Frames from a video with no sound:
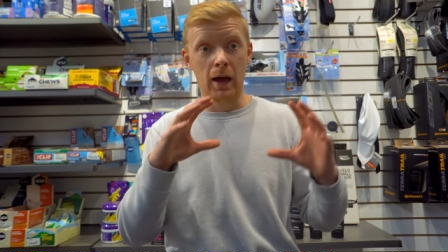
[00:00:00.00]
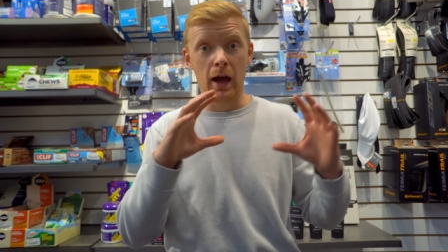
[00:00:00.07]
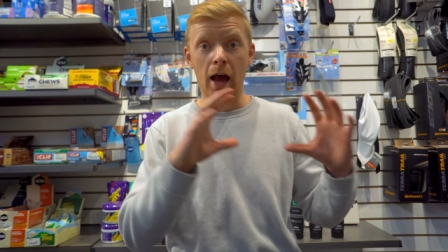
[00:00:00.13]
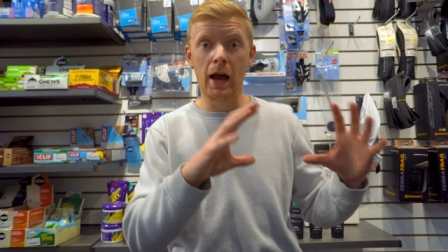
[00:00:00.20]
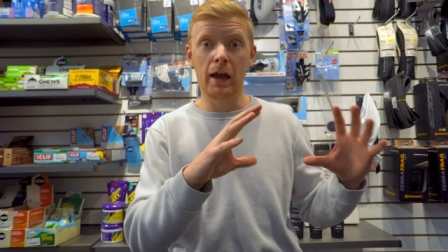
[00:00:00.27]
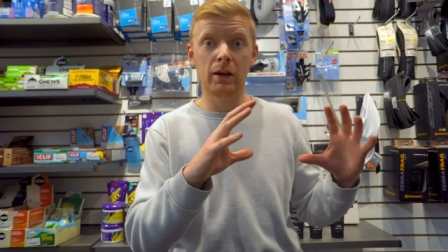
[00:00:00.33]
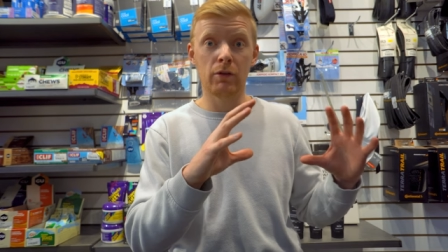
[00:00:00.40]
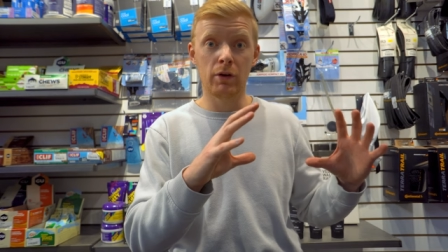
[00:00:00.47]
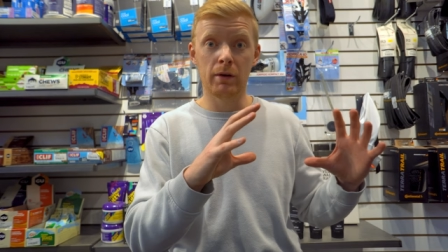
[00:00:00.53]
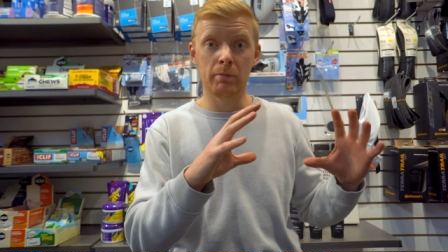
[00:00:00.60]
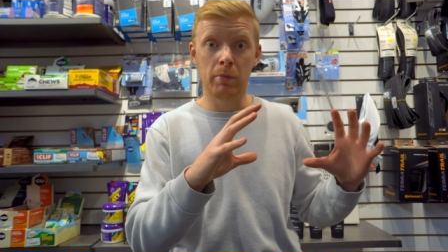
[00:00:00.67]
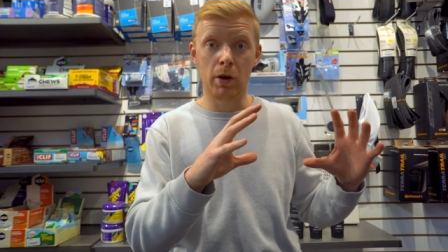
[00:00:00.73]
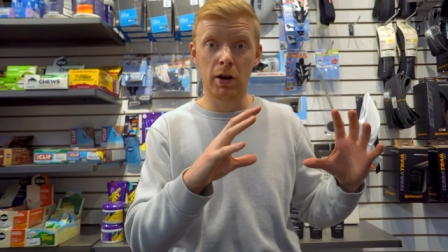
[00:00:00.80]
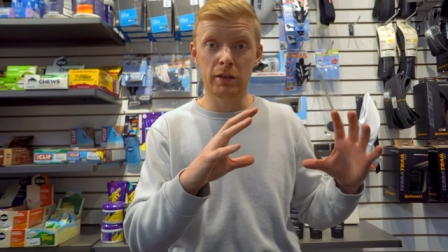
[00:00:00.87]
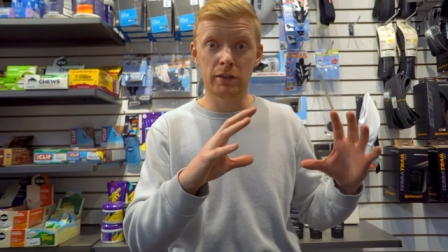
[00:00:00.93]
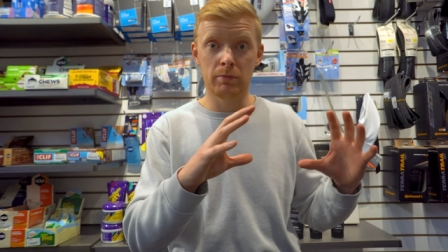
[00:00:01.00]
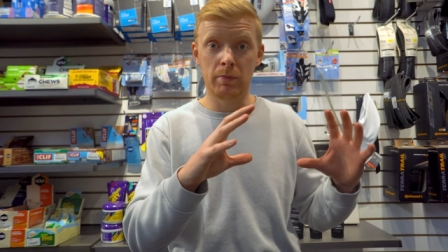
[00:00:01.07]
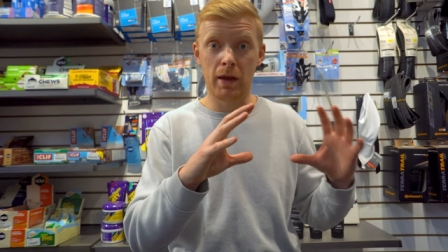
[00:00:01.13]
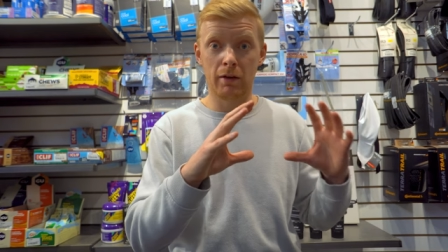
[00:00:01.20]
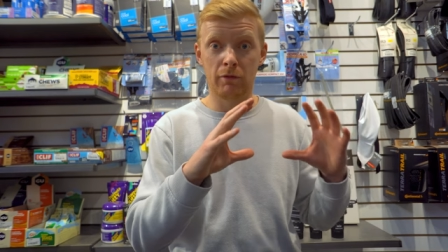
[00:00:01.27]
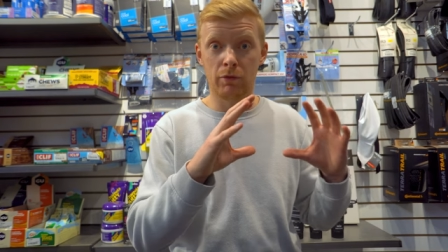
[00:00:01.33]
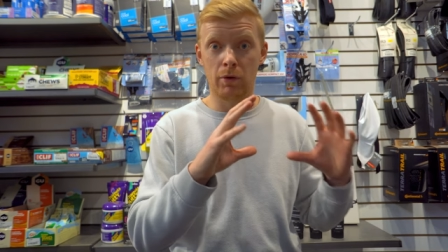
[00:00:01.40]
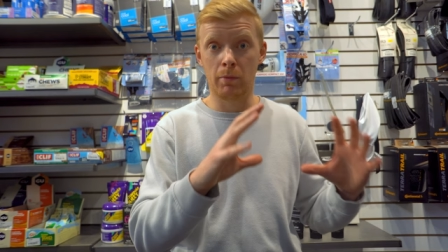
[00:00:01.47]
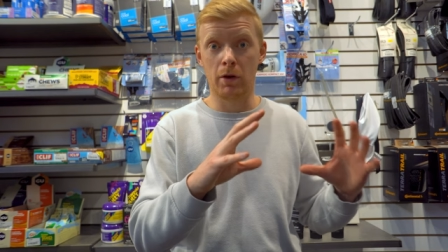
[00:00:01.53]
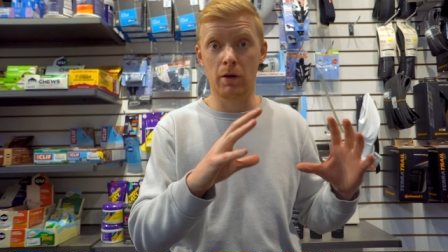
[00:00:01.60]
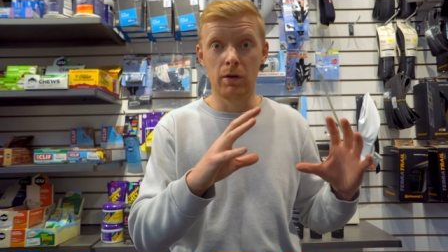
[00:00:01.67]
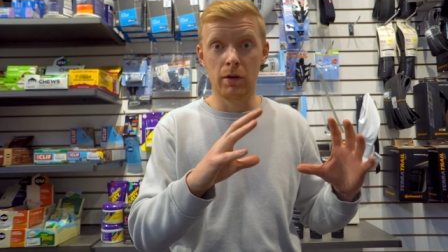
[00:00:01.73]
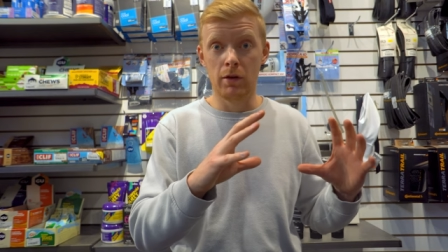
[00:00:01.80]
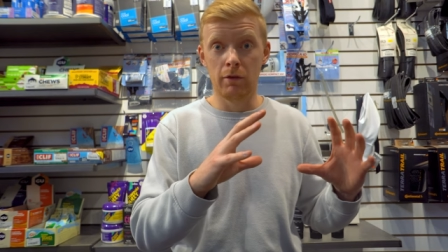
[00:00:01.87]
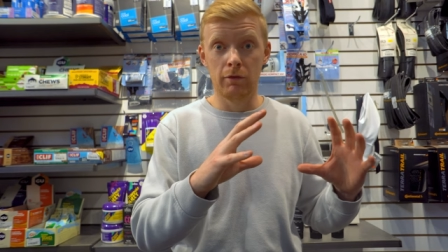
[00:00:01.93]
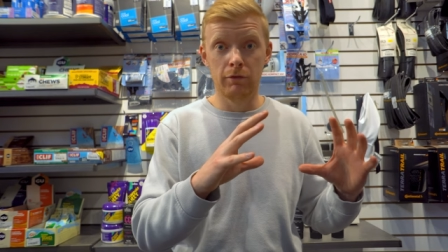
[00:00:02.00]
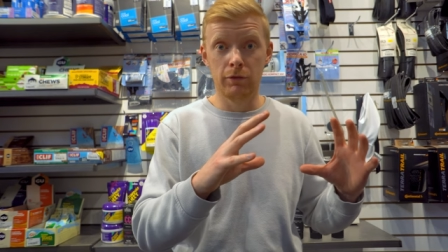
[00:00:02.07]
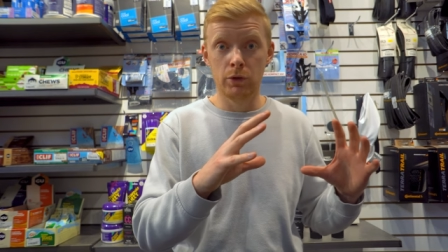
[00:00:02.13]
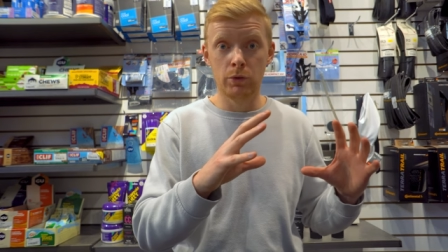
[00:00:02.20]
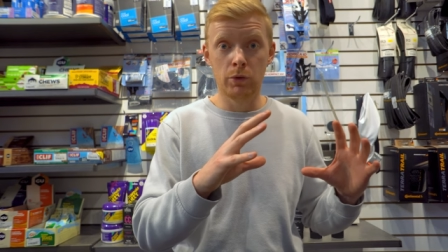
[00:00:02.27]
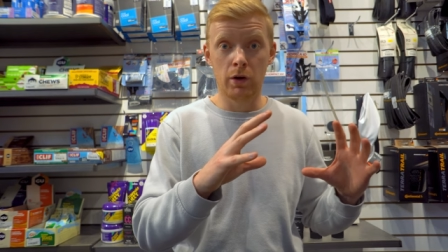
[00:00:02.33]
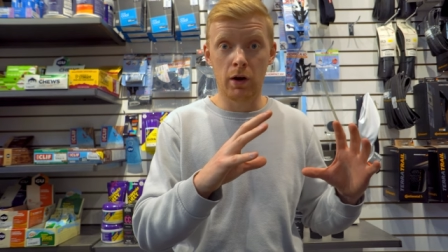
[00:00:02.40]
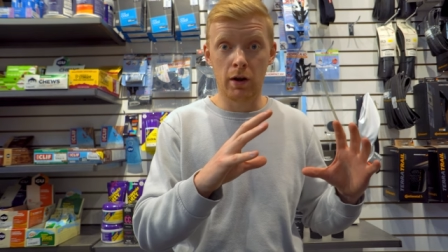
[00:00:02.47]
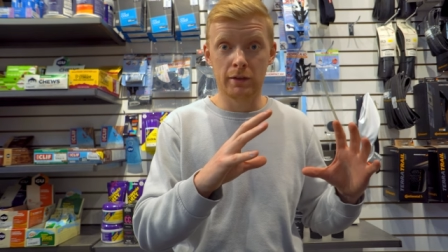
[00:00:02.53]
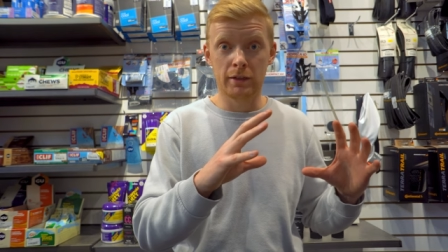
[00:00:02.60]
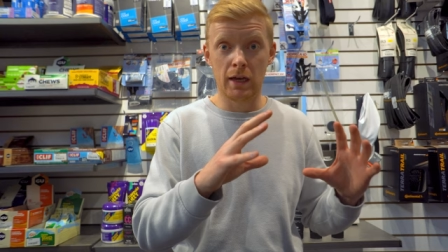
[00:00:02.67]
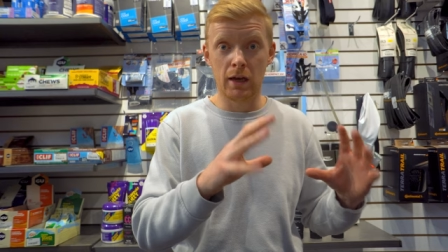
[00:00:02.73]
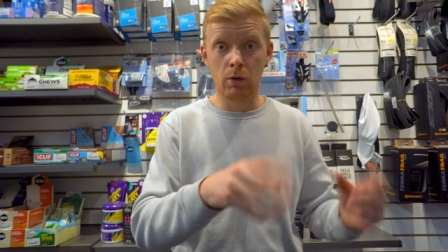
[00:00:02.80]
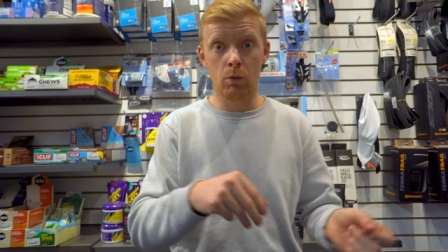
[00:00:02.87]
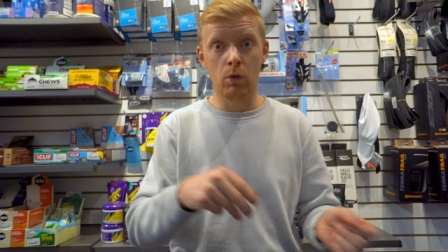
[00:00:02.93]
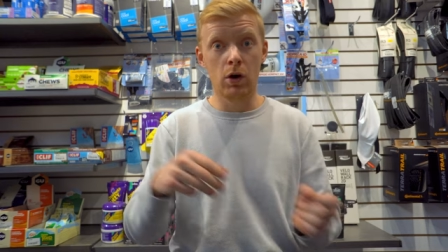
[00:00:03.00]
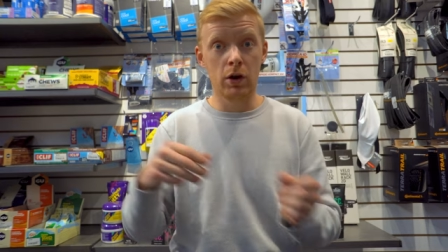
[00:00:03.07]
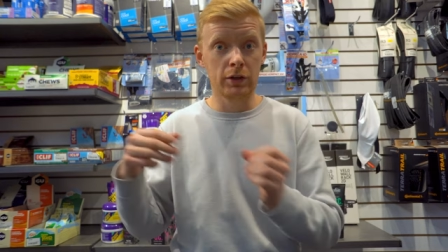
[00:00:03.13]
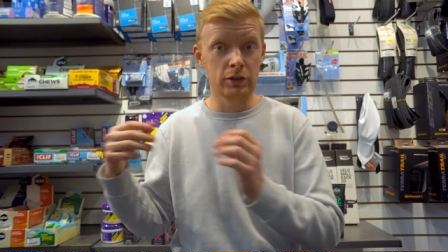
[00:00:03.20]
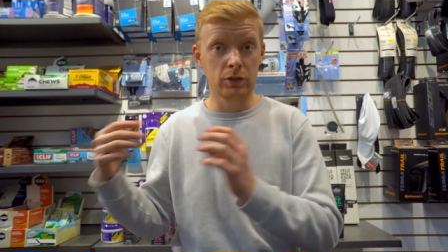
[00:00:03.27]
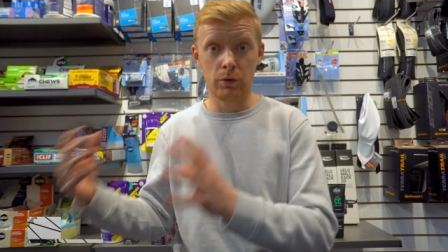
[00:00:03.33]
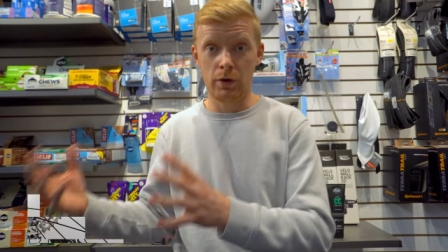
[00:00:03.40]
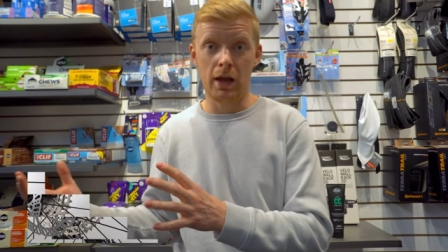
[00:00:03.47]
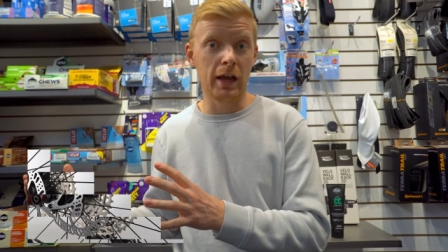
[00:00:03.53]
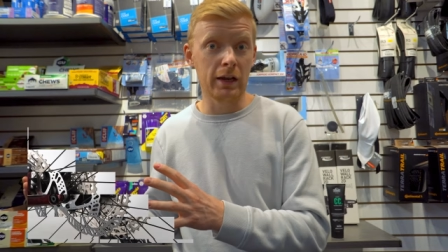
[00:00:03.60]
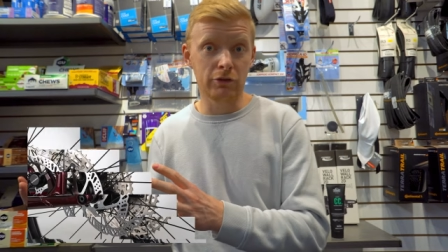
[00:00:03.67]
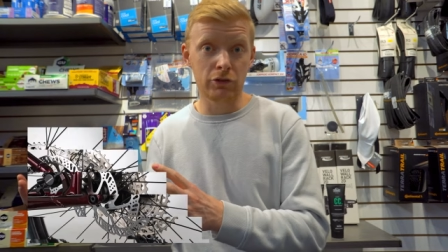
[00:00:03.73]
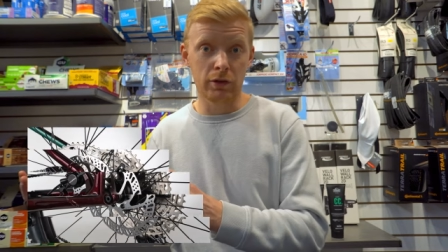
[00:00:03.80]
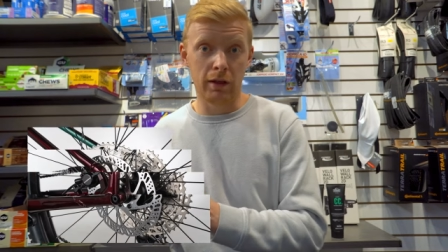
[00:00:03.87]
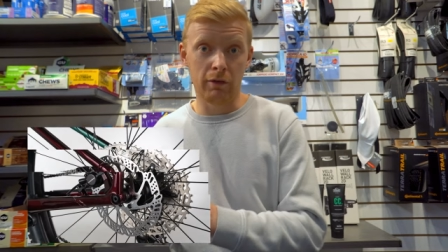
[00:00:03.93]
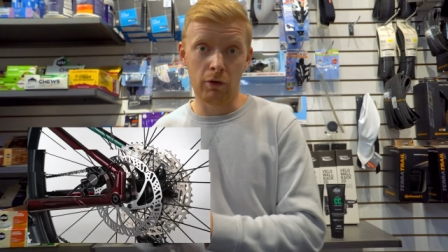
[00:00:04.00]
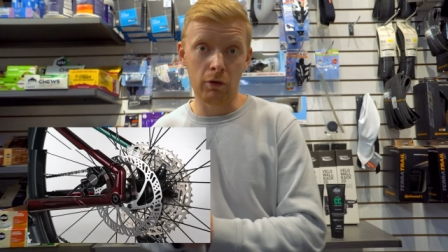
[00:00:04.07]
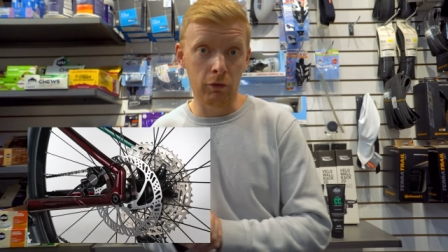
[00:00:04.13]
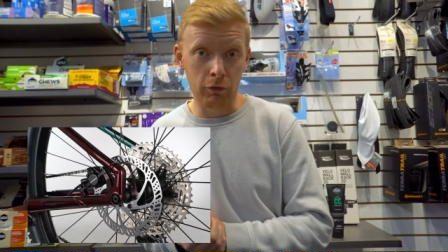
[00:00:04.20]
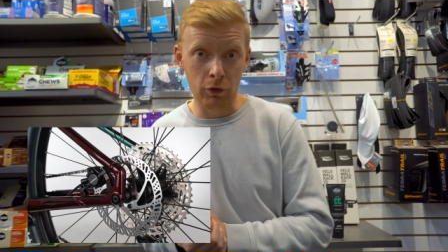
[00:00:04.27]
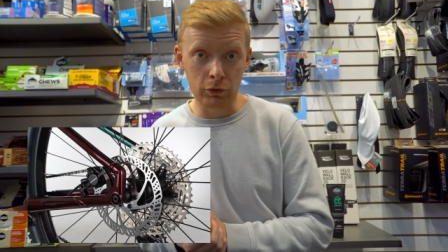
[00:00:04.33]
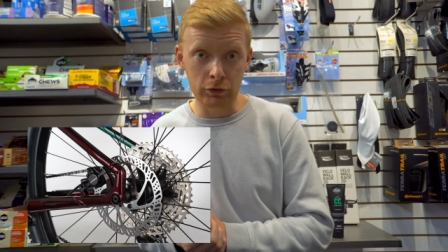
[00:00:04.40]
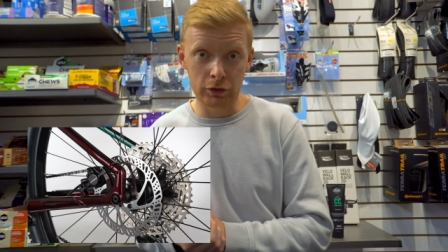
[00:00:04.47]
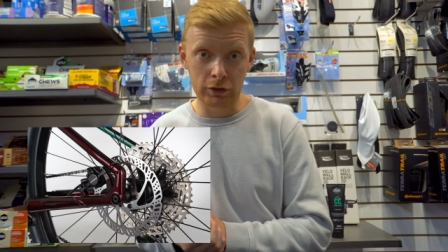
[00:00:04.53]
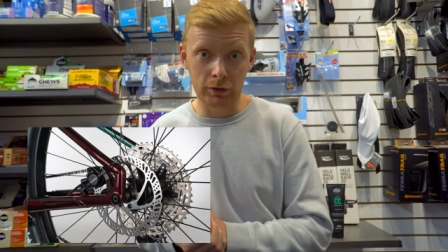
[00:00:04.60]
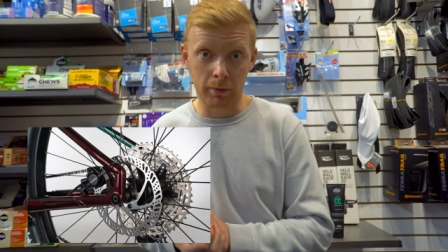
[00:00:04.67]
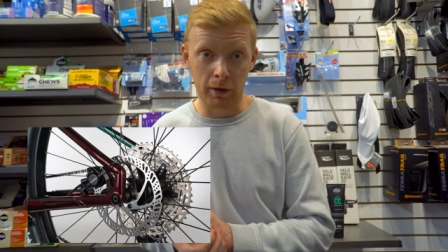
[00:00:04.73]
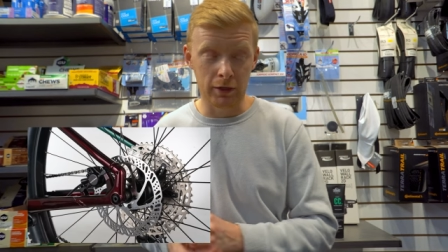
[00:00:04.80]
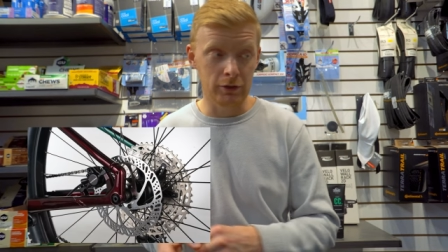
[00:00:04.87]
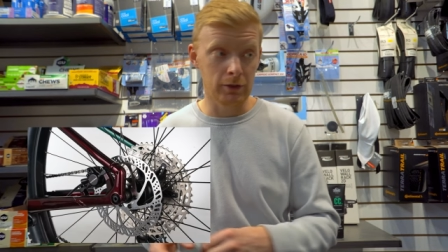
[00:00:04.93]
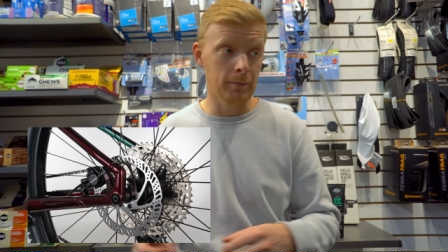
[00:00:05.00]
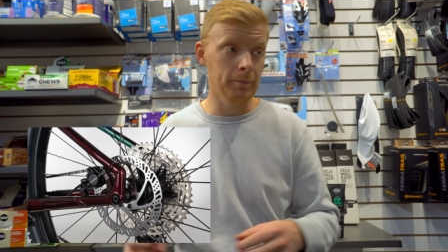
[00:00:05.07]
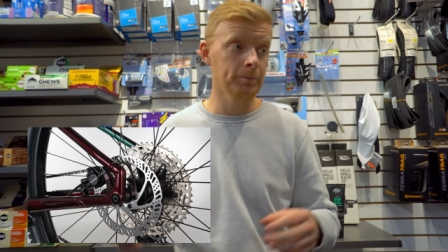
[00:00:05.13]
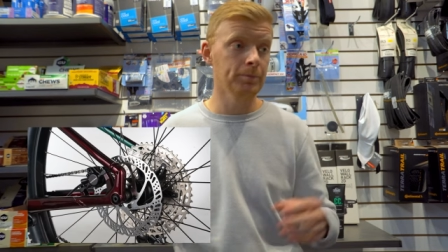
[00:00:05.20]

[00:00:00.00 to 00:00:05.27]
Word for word: higher end part spec from a fluid hardtail one to an entry level full suspension.